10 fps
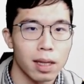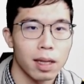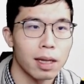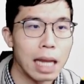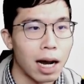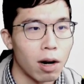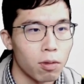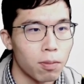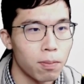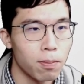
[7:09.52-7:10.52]
Now,
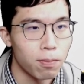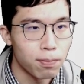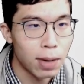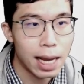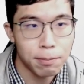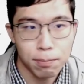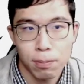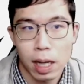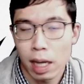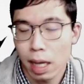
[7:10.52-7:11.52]
black
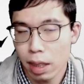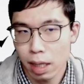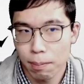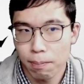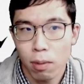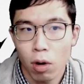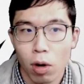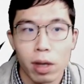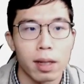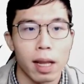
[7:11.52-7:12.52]
plays at
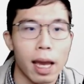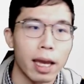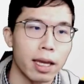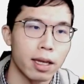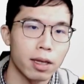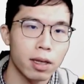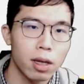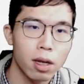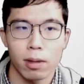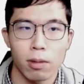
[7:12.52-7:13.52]
point A.
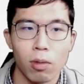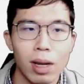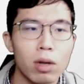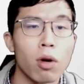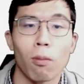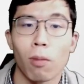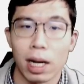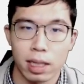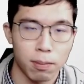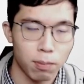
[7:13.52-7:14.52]
Where could
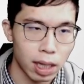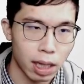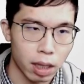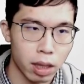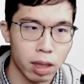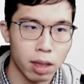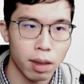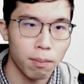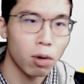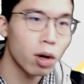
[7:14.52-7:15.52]
white place?
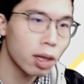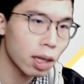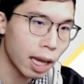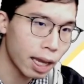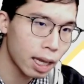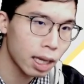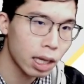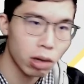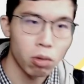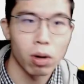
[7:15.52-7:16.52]
Point A
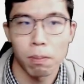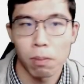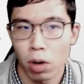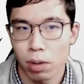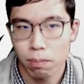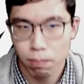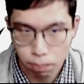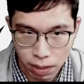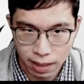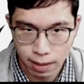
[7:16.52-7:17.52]
or point
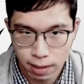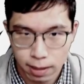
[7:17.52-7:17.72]
B?